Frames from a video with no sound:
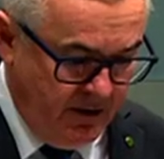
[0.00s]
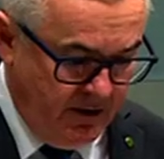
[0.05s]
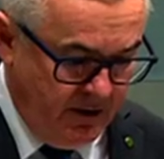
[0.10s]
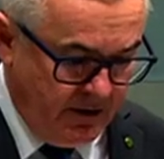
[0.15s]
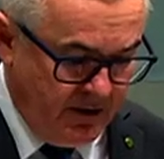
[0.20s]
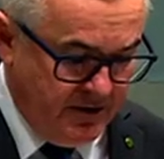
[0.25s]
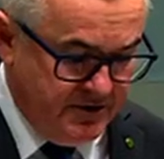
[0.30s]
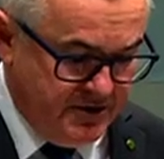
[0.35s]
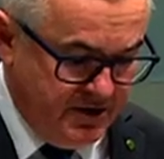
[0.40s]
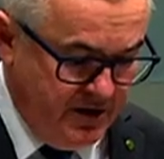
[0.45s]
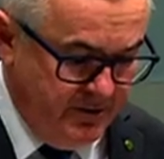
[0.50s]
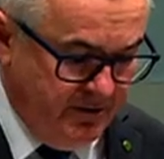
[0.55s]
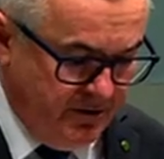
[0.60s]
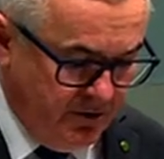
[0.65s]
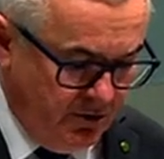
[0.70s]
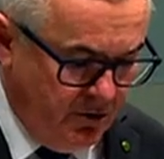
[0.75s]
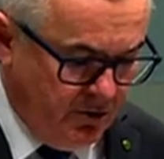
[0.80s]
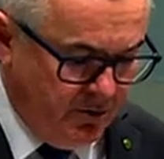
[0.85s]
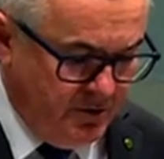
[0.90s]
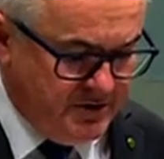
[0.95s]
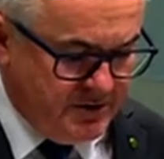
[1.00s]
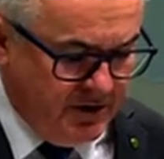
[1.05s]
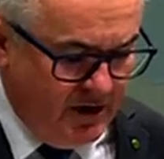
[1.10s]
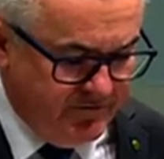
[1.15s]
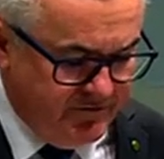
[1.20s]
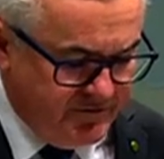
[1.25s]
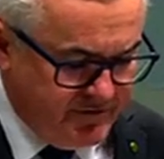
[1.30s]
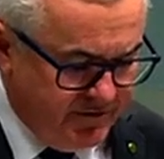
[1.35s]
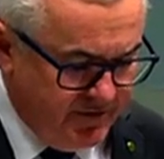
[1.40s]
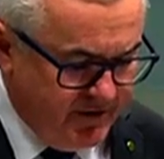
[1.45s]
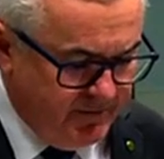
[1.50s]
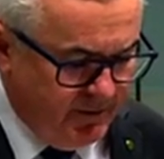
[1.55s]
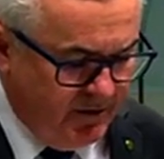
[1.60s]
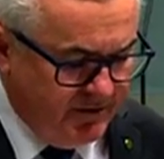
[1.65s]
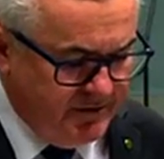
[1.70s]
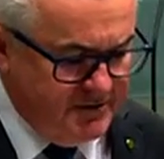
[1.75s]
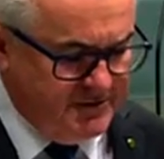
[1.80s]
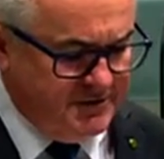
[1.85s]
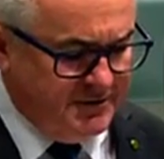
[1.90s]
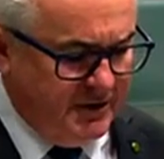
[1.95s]
Consumer law is overseen by
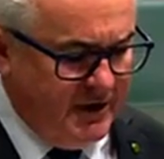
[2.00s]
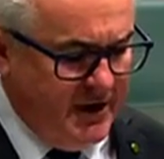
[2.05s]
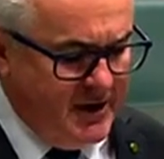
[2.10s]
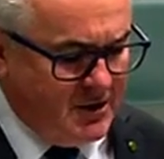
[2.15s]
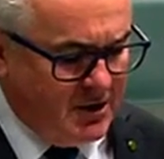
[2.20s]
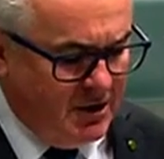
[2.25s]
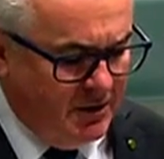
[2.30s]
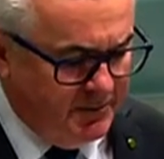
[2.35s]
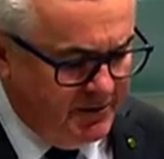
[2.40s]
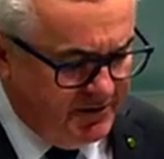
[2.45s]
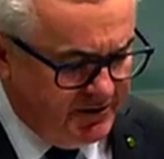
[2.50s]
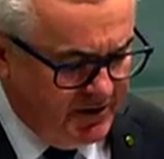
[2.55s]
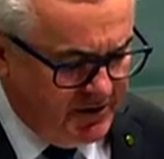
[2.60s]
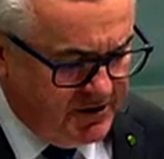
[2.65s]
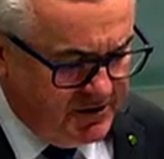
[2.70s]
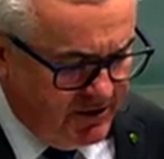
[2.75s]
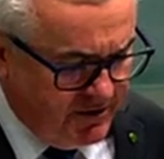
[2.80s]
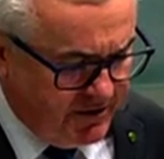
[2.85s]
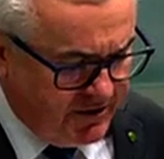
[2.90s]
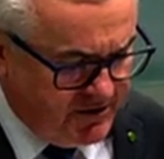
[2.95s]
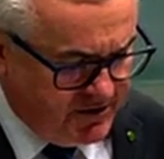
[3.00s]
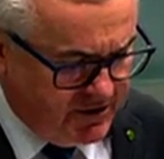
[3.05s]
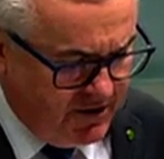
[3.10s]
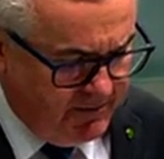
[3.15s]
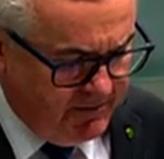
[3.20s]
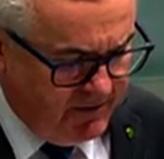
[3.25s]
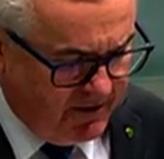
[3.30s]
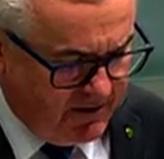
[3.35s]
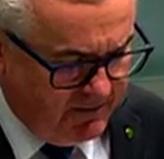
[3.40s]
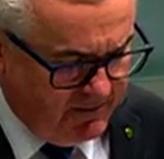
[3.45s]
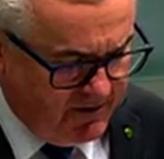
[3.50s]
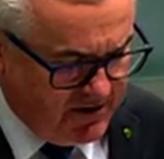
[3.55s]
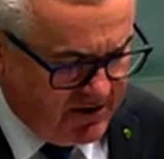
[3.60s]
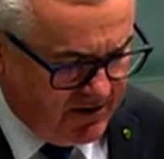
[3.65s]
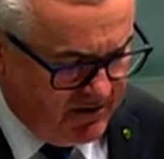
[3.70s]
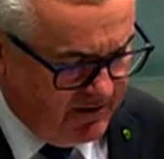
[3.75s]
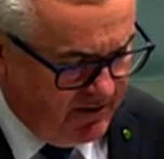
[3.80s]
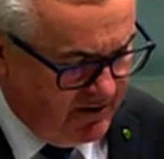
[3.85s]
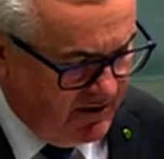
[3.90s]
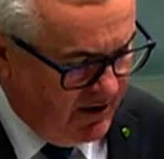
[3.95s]
the Australian Competition and Consumer
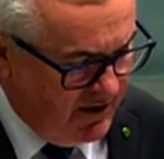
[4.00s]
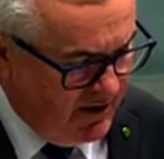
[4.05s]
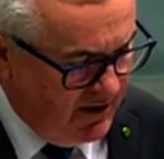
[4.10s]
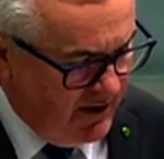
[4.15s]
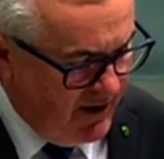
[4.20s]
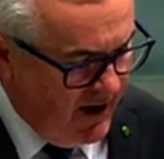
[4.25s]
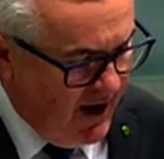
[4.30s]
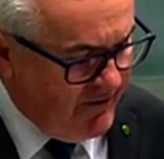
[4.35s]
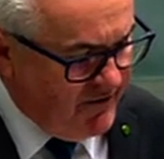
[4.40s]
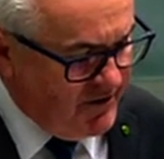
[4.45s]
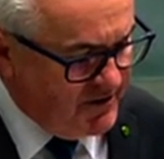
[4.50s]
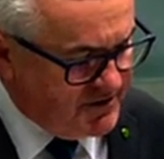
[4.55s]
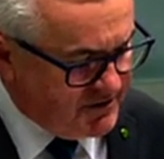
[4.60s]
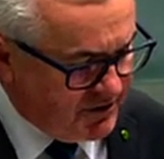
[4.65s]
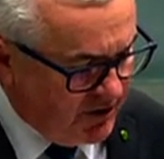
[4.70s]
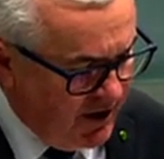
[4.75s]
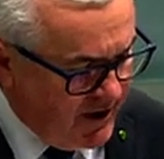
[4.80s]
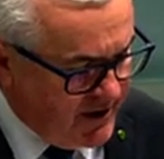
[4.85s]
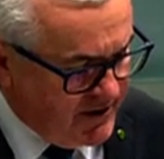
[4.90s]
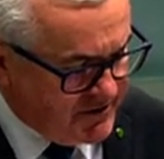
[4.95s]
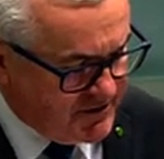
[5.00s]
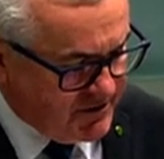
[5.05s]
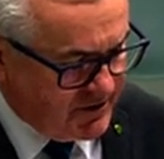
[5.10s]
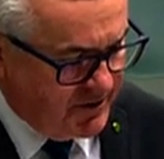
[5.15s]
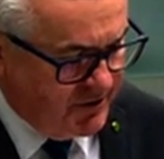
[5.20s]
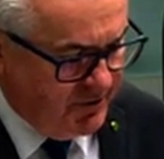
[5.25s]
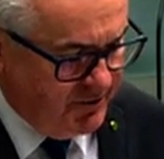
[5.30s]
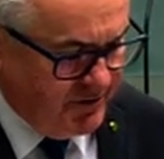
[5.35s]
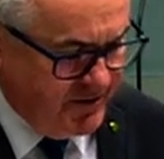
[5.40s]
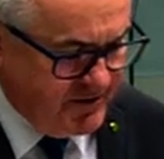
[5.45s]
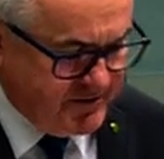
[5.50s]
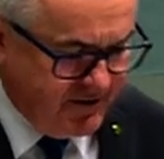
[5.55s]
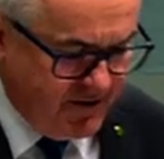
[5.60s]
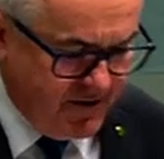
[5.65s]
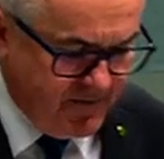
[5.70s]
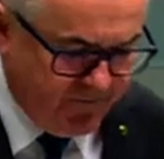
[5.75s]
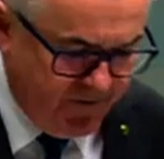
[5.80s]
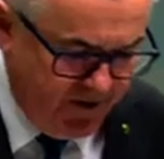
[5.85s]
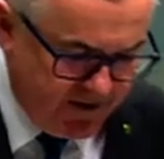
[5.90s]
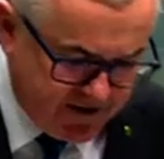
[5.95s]
Commission. And the Australian Securities and
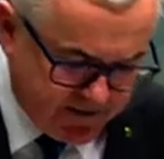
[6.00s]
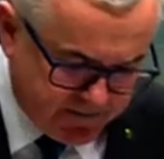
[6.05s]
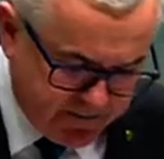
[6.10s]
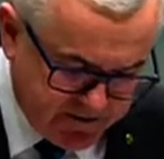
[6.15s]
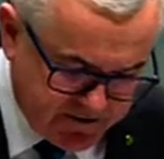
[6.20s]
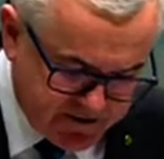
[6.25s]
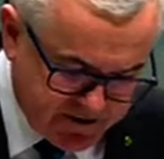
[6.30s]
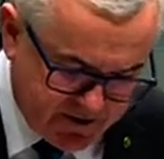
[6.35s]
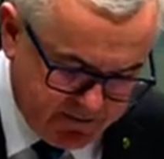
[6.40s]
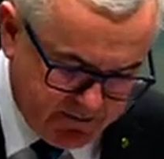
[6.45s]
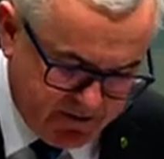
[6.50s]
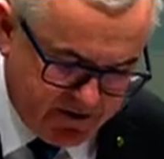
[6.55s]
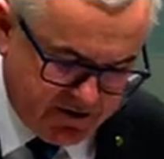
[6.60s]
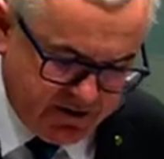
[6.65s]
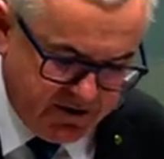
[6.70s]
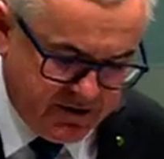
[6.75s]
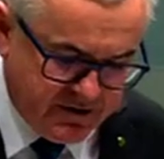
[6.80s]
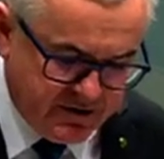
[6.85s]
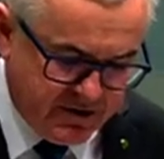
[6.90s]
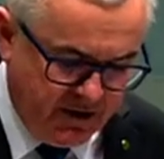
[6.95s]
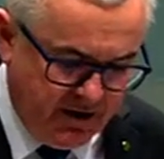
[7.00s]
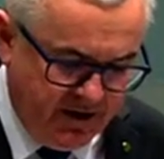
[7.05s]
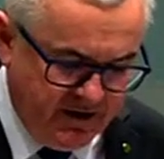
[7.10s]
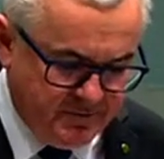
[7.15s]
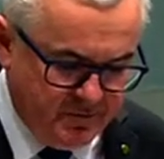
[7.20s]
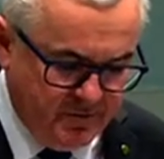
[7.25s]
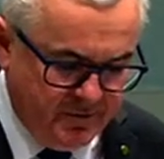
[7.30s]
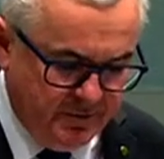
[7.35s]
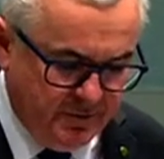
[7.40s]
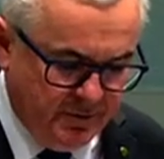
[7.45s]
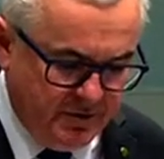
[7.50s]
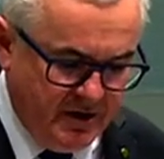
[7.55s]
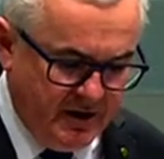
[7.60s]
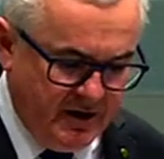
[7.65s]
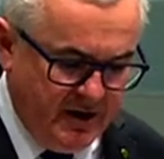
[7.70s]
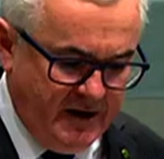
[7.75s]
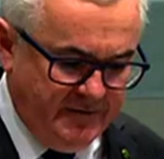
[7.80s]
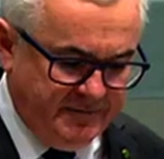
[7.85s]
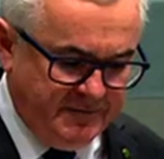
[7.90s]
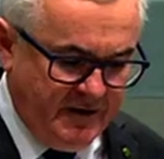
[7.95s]
Investments Commission is charged with looking
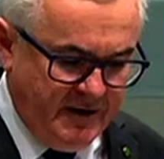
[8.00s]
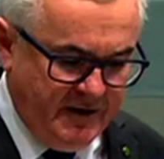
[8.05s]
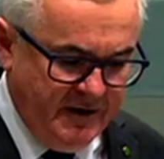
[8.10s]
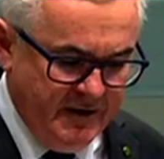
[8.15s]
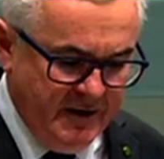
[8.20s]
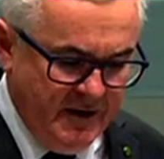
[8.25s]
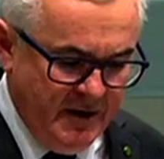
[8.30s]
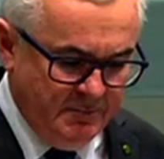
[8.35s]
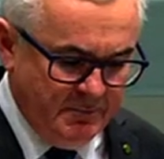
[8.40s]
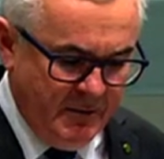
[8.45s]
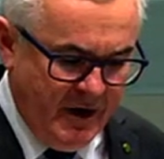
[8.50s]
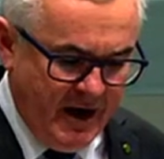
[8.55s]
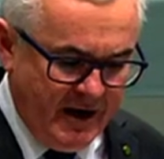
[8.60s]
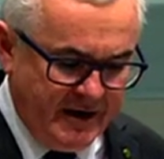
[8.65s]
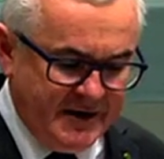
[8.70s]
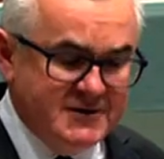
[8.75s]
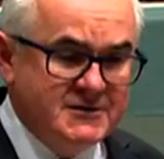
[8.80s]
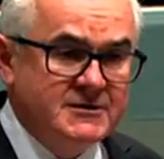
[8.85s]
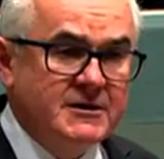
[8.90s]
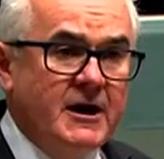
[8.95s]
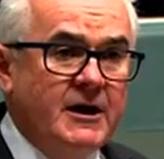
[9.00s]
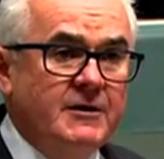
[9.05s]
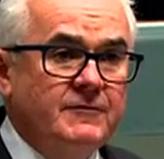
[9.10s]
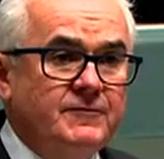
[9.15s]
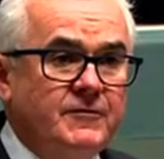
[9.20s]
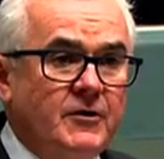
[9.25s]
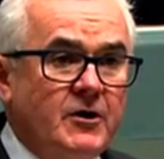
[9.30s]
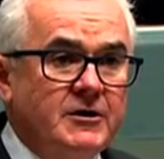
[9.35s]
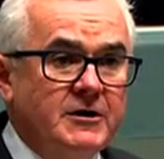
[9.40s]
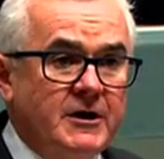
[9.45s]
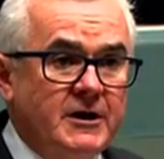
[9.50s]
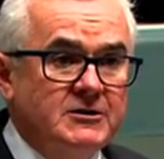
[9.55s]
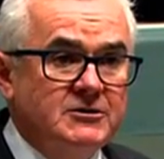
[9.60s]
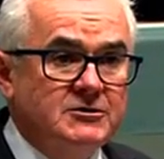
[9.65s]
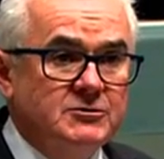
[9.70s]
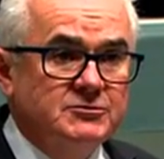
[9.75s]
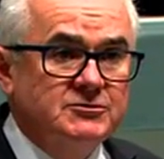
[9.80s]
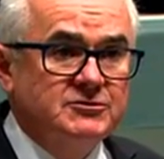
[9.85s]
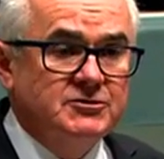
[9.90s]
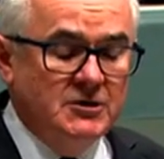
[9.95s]
after markets and
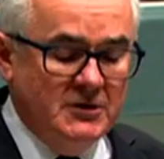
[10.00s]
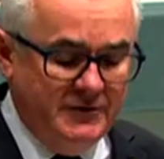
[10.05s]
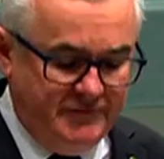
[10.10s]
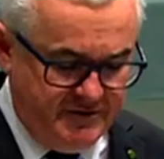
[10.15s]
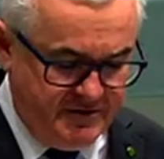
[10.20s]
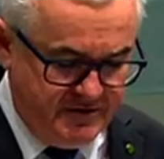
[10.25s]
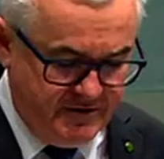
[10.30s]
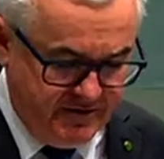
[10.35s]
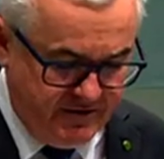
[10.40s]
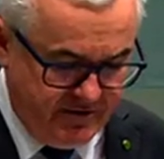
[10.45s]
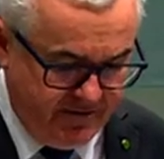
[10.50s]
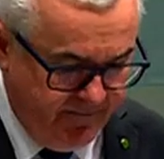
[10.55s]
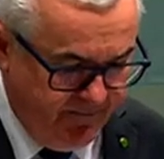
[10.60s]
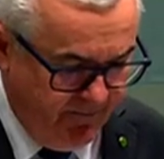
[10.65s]
financial services.